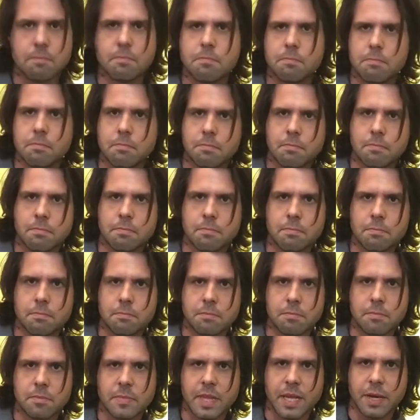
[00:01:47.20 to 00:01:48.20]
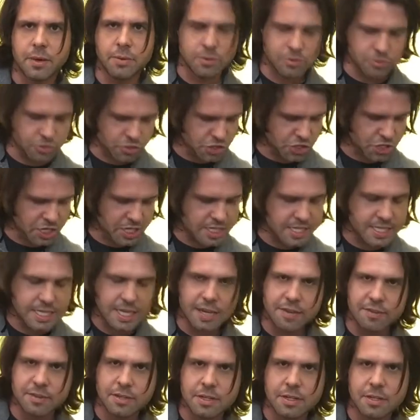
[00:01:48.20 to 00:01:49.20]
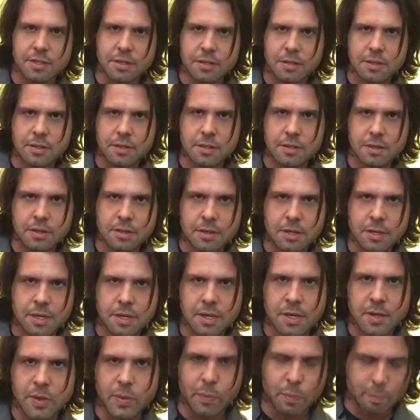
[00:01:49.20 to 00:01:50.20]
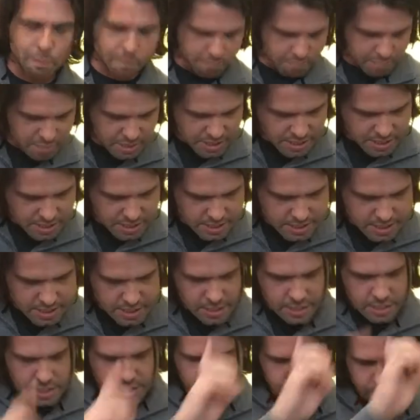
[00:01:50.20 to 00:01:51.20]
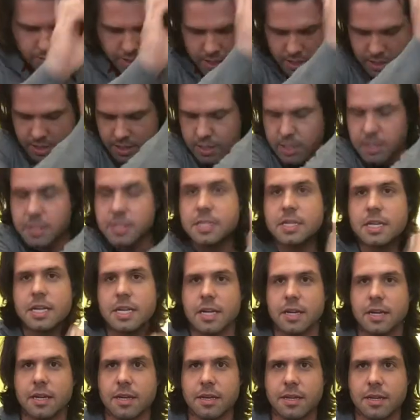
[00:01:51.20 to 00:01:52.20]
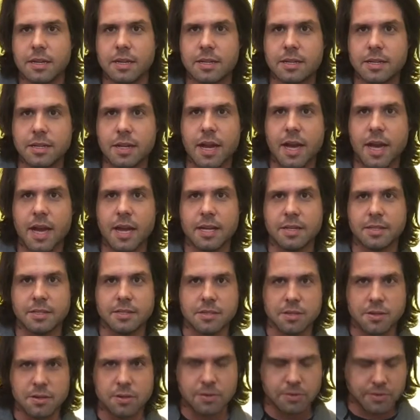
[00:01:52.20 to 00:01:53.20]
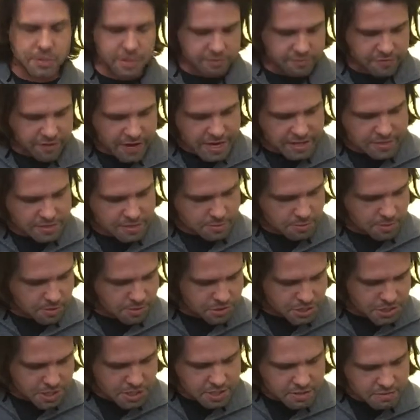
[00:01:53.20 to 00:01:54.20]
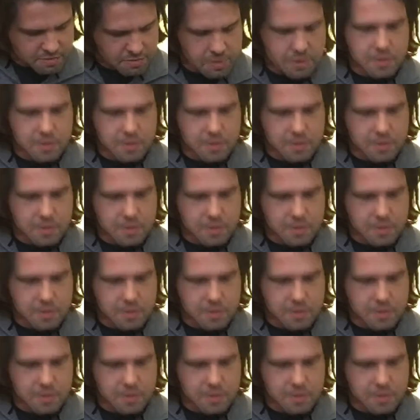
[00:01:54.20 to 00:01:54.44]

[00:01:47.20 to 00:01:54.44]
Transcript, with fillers: That was G seven, B, with D nine. So in faster motion here.